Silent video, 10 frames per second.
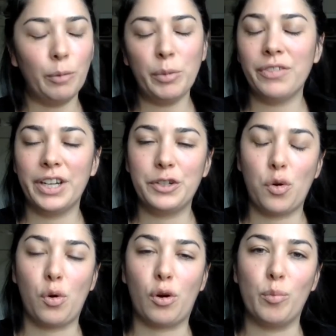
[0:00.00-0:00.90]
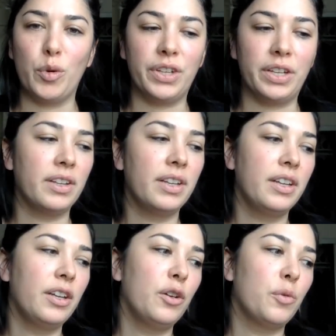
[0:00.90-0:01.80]
coming of age horror movie,
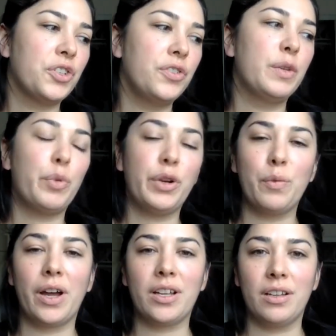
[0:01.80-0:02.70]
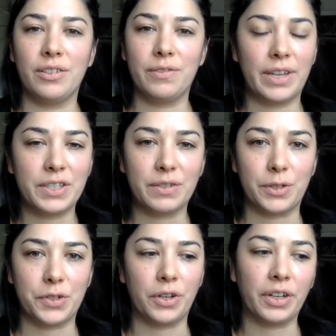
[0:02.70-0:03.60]
which did pretty well on the
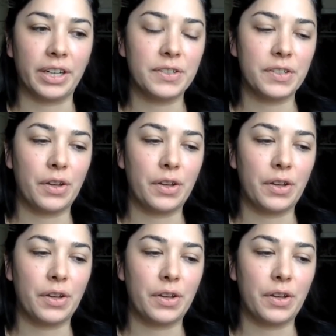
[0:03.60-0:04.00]
festival circuit.